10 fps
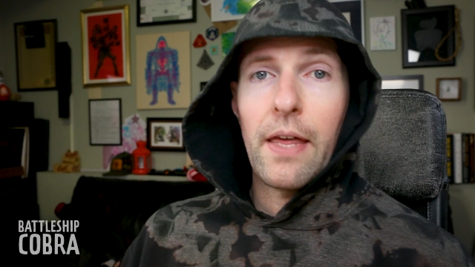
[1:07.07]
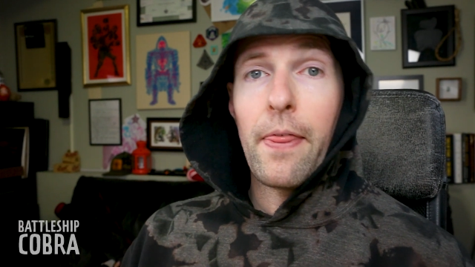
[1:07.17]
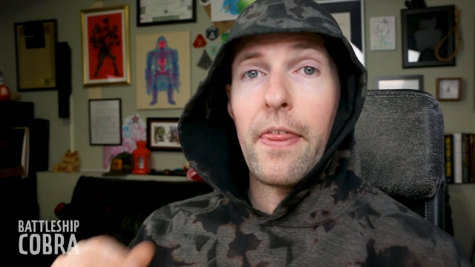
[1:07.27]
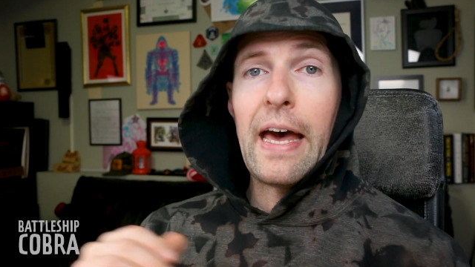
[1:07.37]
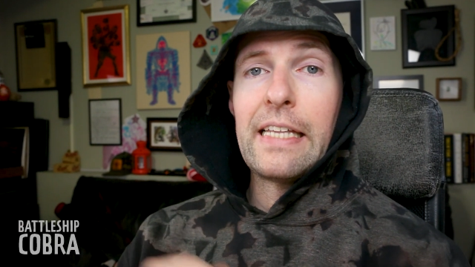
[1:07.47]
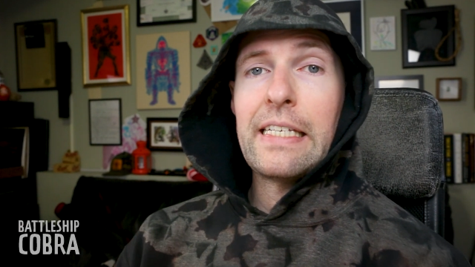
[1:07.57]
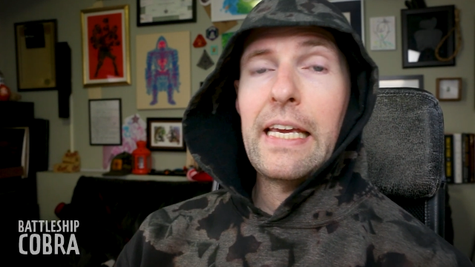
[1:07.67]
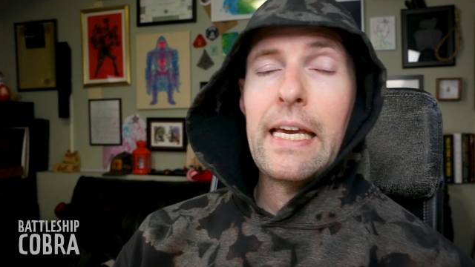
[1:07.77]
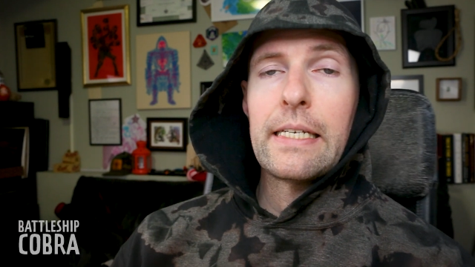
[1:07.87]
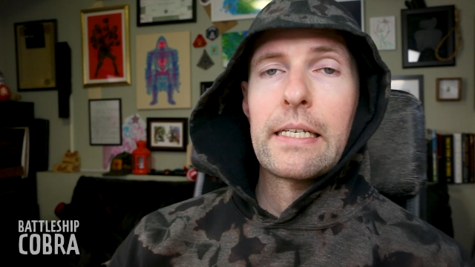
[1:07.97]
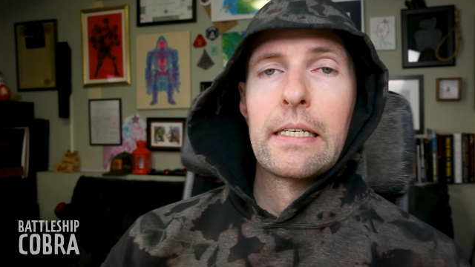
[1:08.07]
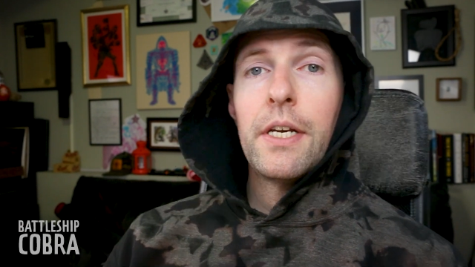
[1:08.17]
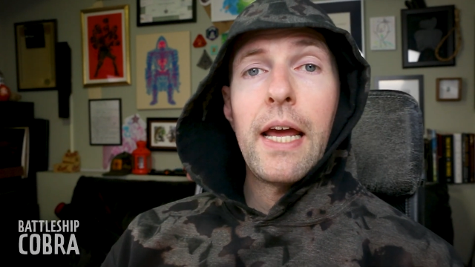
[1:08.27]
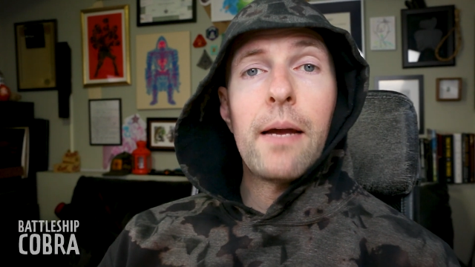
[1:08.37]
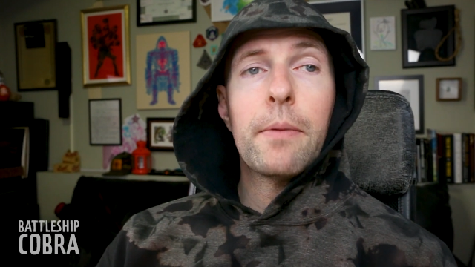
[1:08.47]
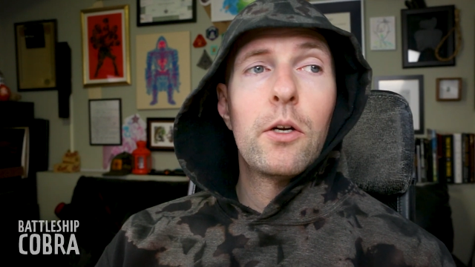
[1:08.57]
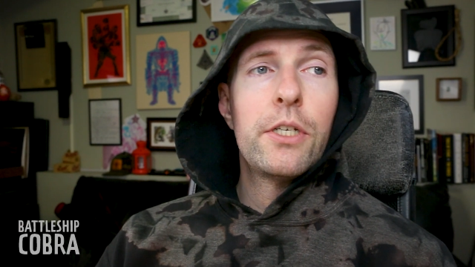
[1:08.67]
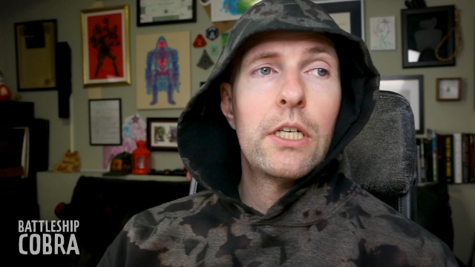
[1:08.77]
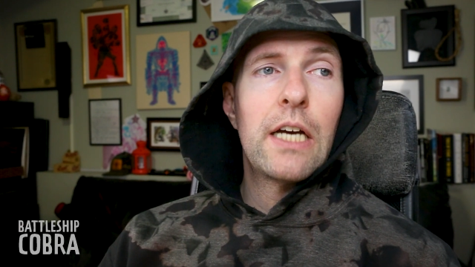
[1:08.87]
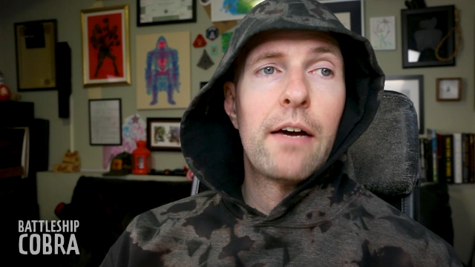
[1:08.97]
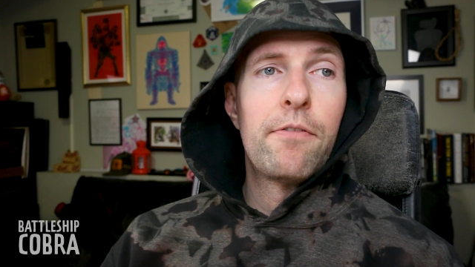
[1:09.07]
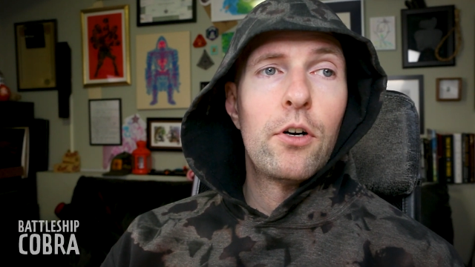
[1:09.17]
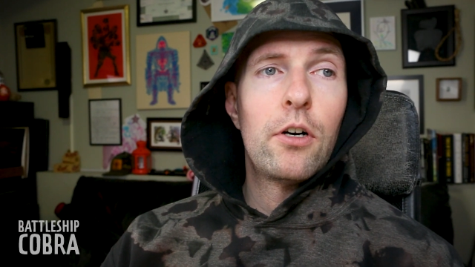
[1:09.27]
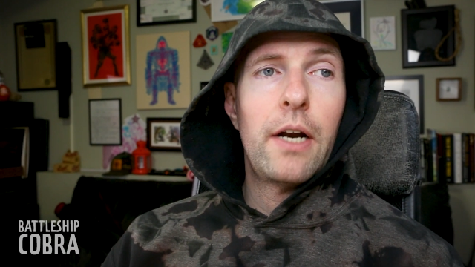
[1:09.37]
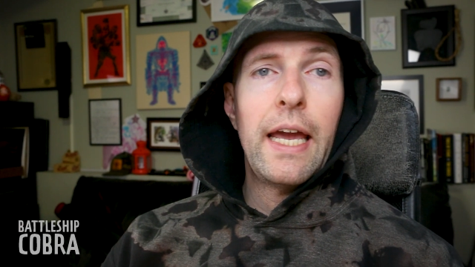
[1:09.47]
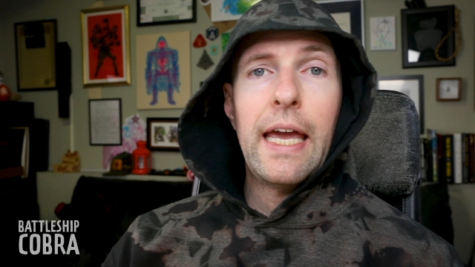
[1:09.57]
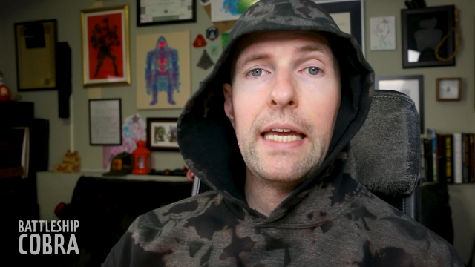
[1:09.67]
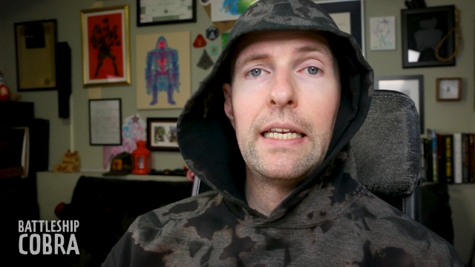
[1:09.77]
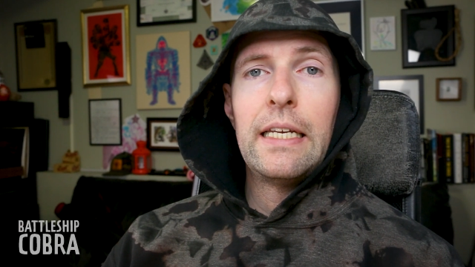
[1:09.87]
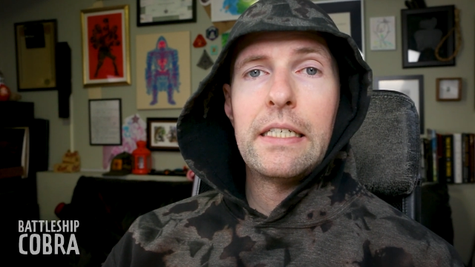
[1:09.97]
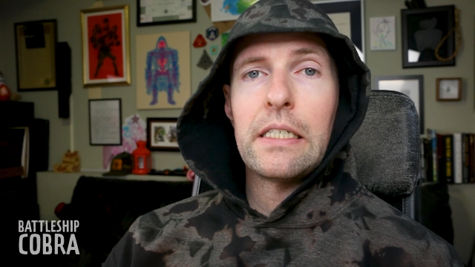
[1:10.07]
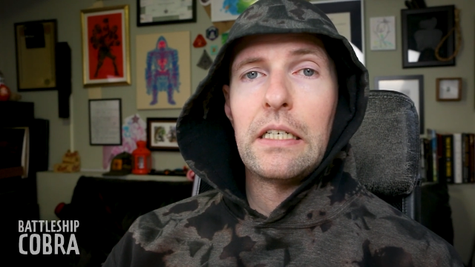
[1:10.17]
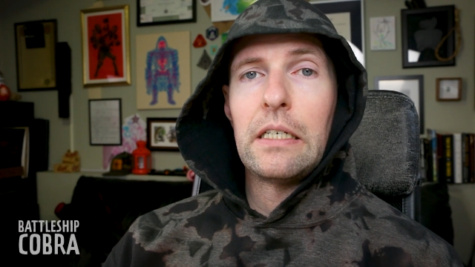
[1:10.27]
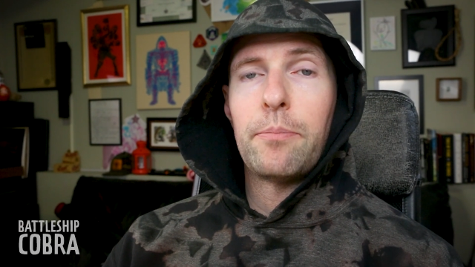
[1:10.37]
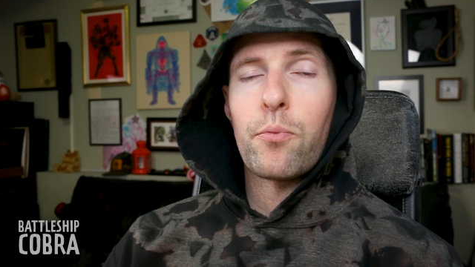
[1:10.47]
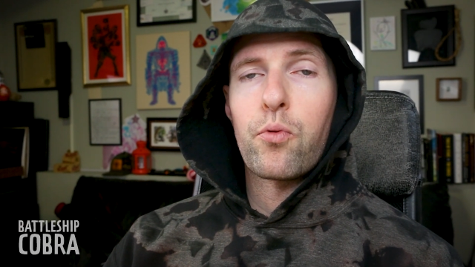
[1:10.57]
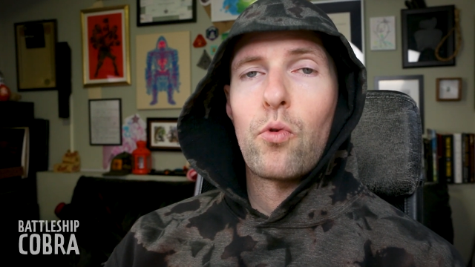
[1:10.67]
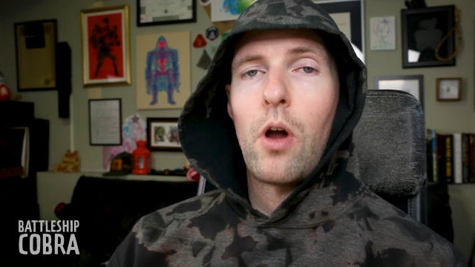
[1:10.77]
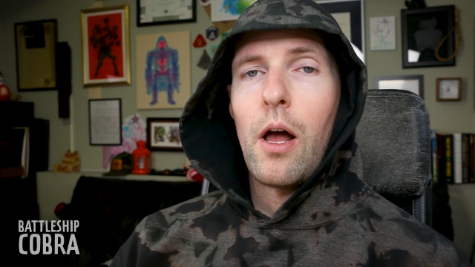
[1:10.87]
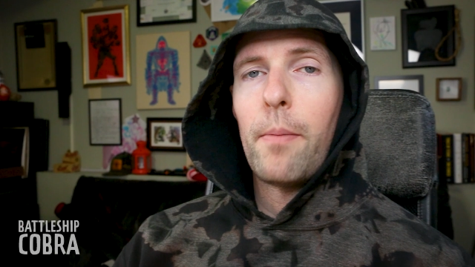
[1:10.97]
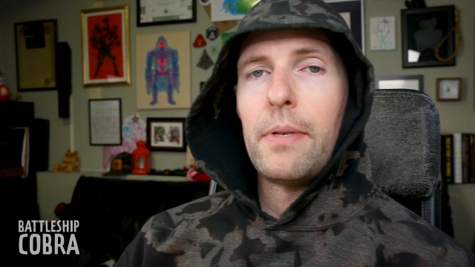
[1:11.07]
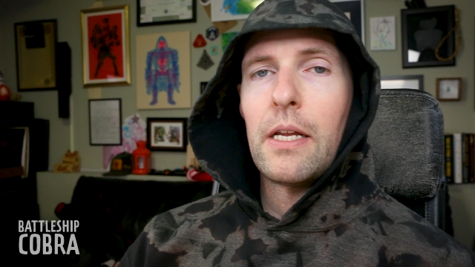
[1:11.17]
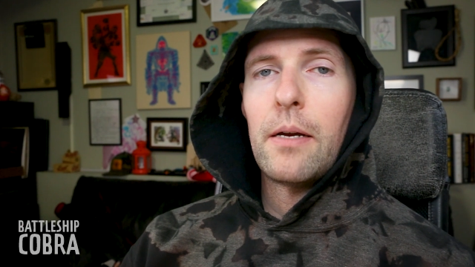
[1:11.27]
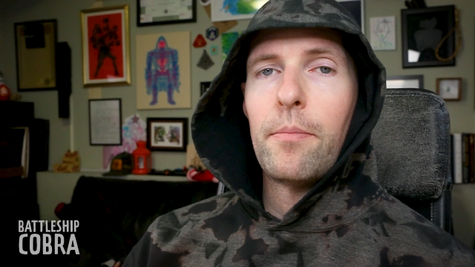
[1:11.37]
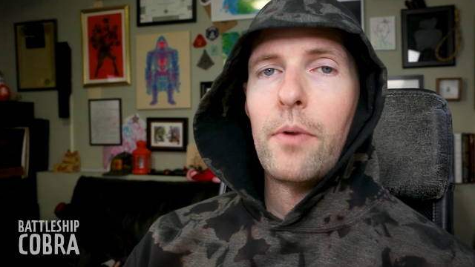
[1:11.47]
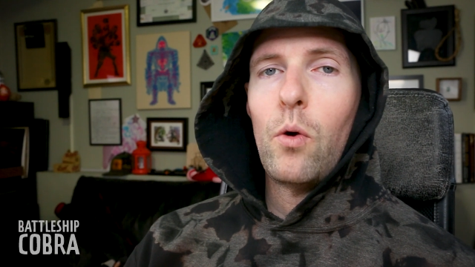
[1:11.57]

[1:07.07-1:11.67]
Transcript: that's it. Today I'm going to cover a little problem